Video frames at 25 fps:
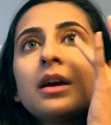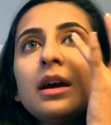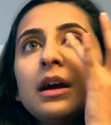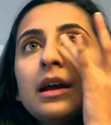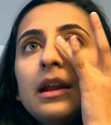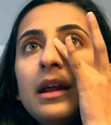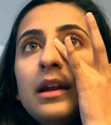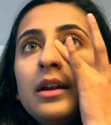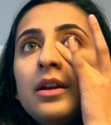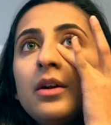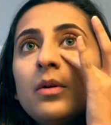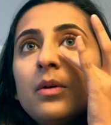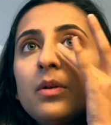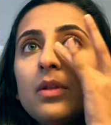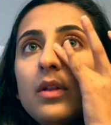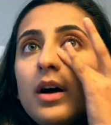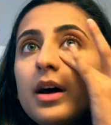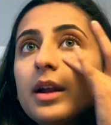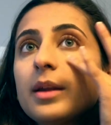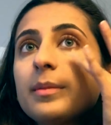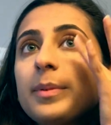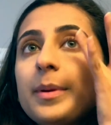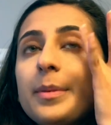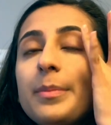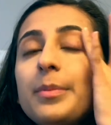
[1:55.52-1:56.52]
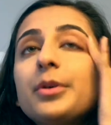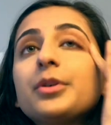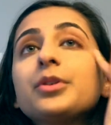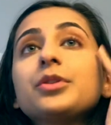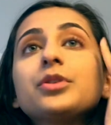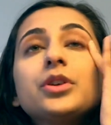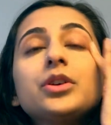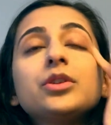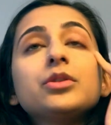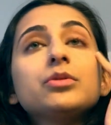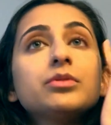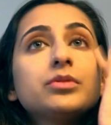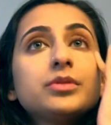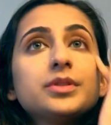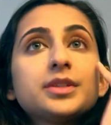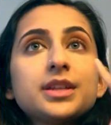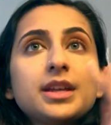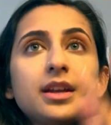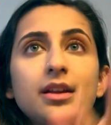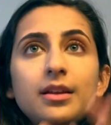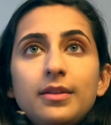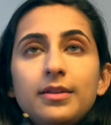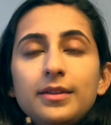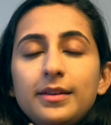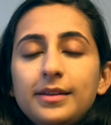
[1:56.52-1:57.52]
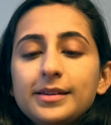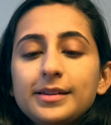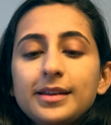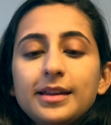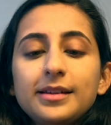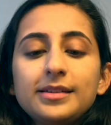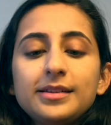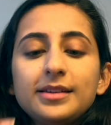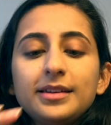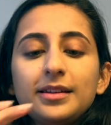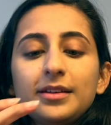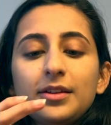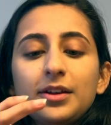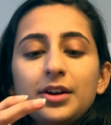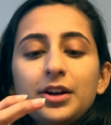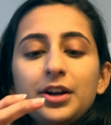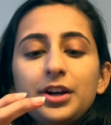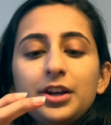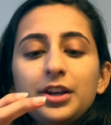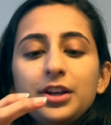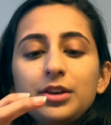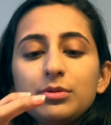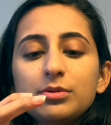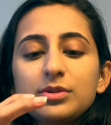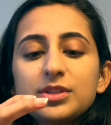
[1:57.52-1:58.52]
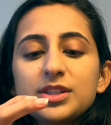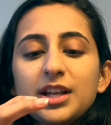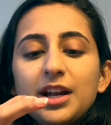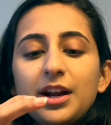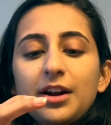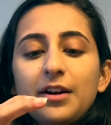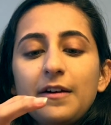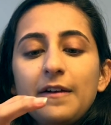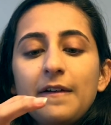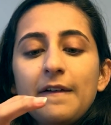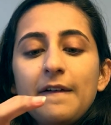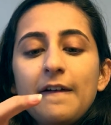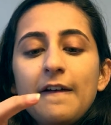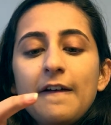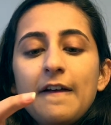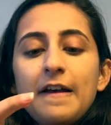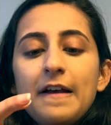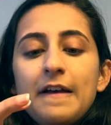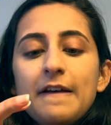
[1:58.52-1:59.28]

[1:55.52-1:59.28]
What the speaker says: And I know a lot of people who use this concealer use their